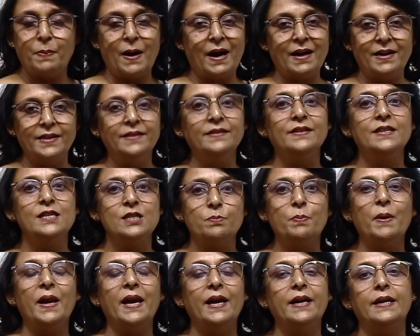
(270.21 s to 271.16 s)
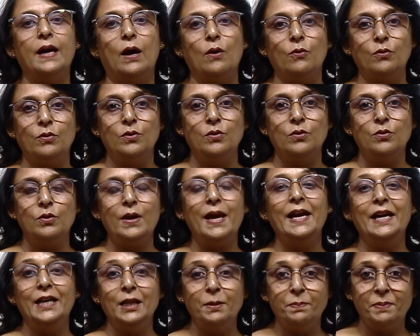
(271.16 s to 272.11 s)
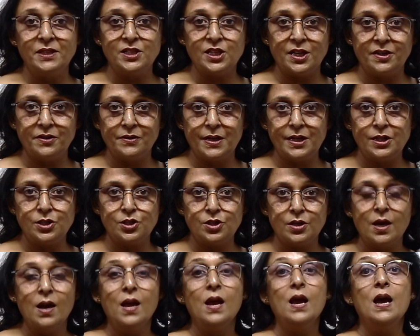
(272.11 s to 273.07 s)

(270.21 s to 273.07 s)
part in this breakdown, ATP generation.